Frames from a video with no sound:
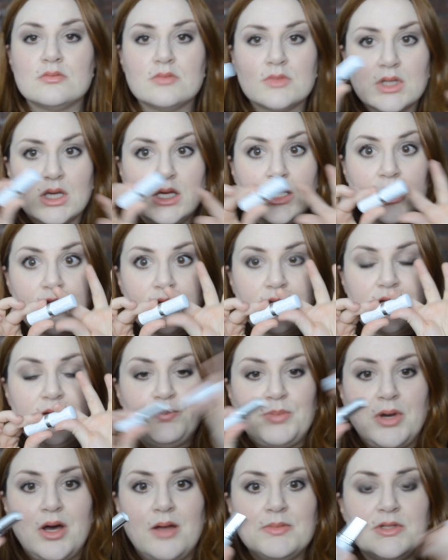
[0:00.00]
Another lip
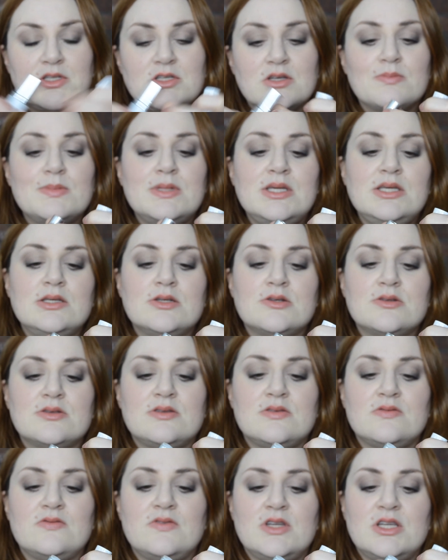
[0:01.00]
balm that took me years
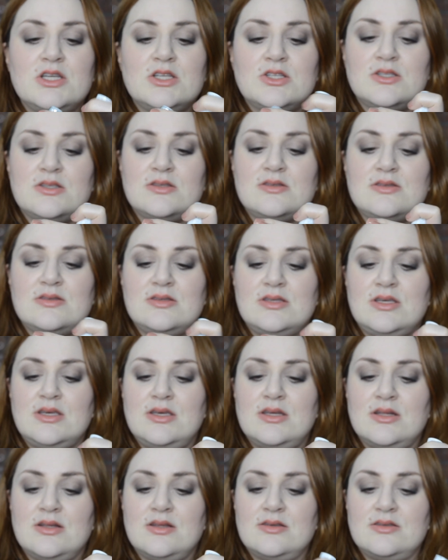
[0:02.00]
to finish. This is the
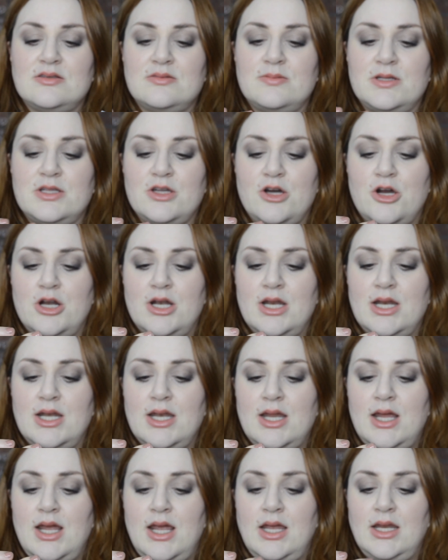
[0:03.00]
Elizabeth Arden
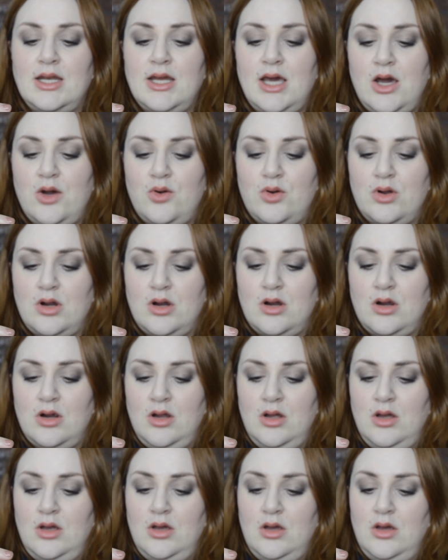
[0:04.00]
8-Hour
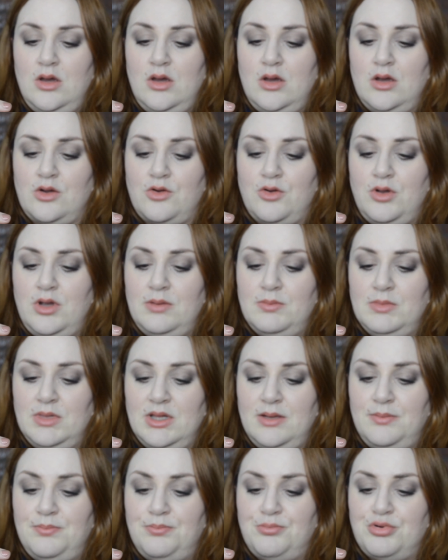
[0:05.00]
Cream
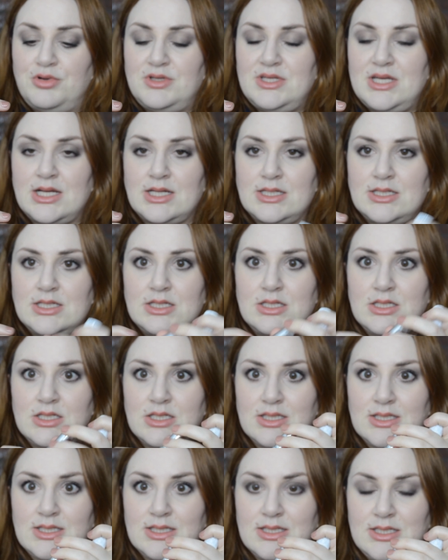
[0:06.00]
Lip Protectant
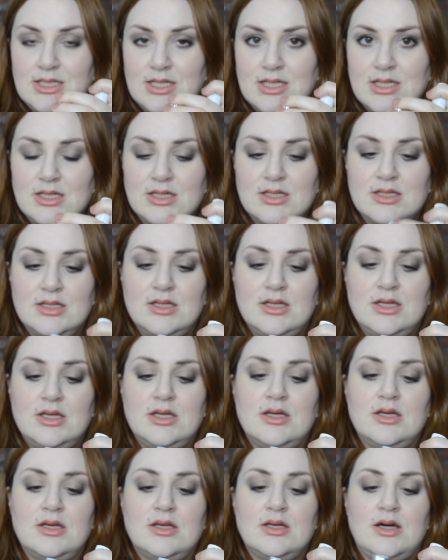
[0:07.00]
Stick.
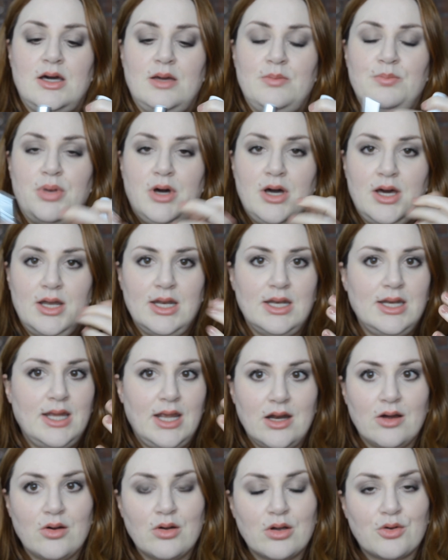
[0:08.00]
I bought an
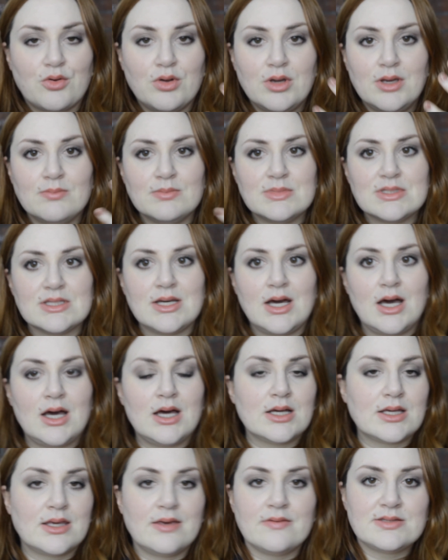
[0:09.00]
8-hour cream
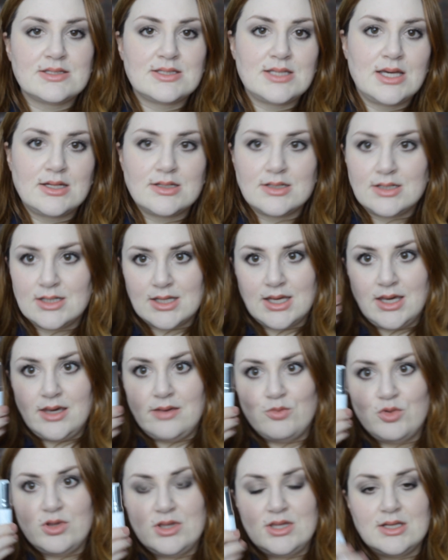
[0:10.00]
gift set, and it came
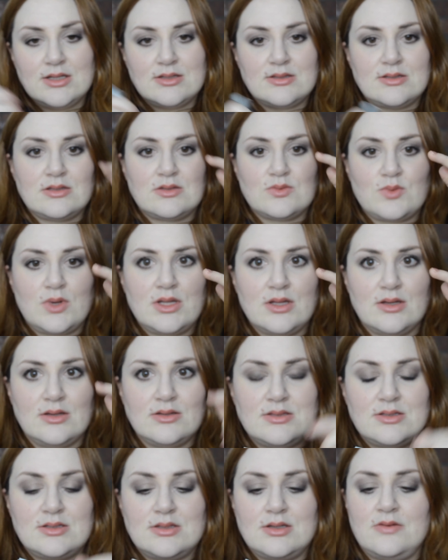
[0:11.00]
with this as well
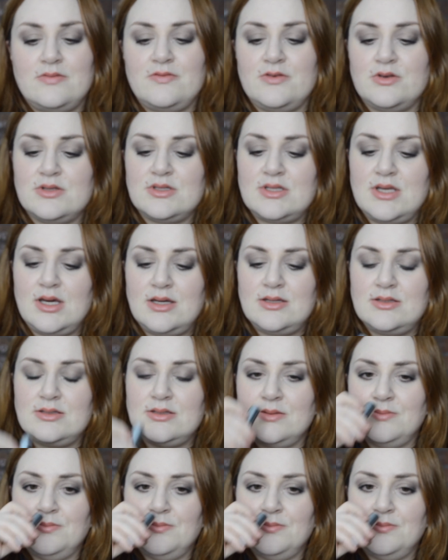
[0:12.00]
as a full size.